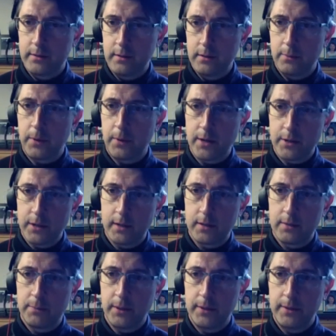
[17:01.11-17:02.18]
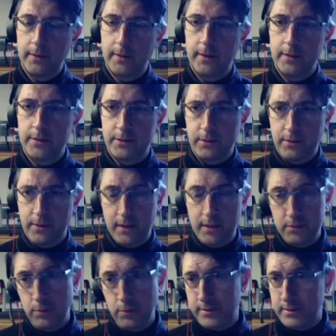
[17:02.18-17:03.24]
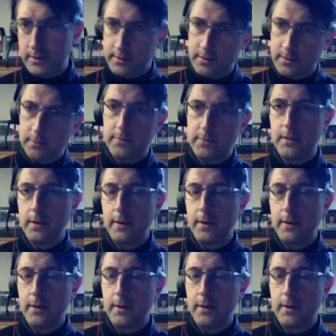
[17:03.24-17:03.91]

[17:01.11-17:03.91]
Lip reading: But in certain things with systems, you